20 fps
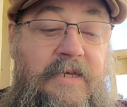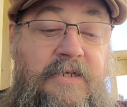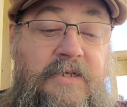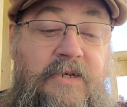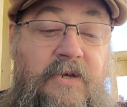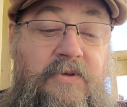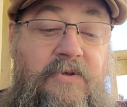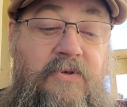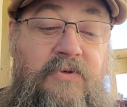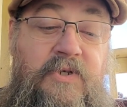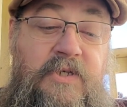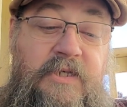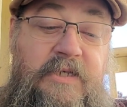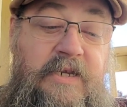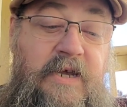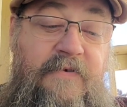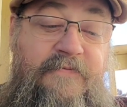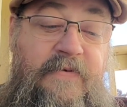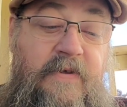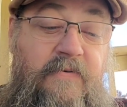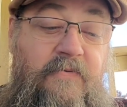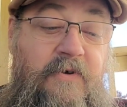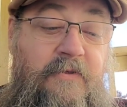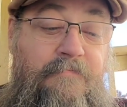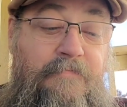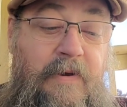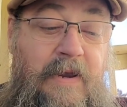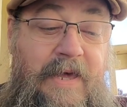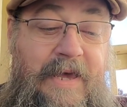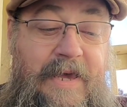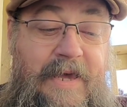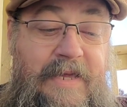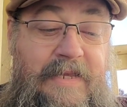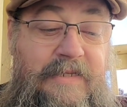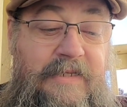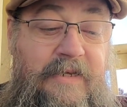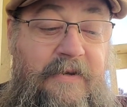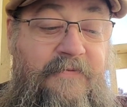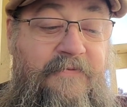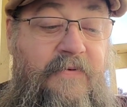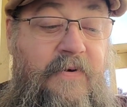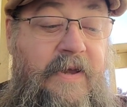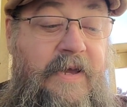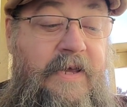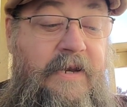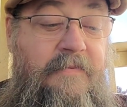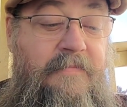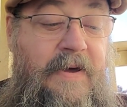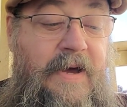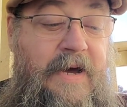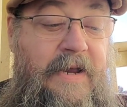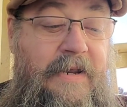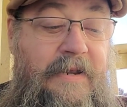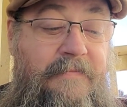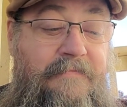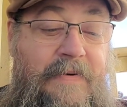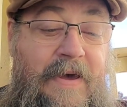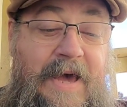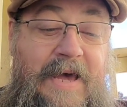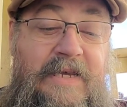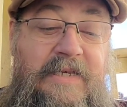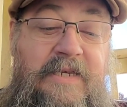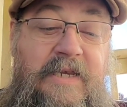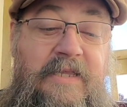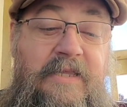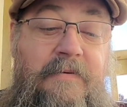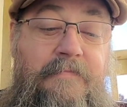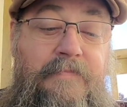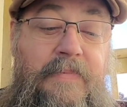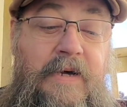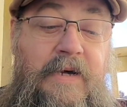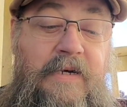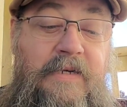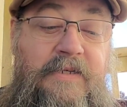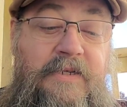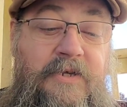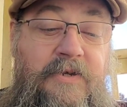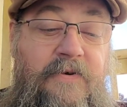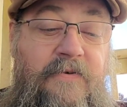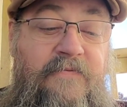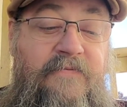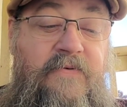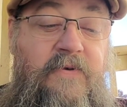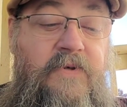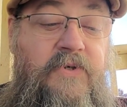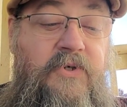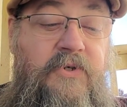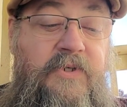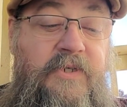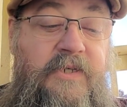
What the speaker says: So you stuff it with plans and forget about it, passing the buck to your future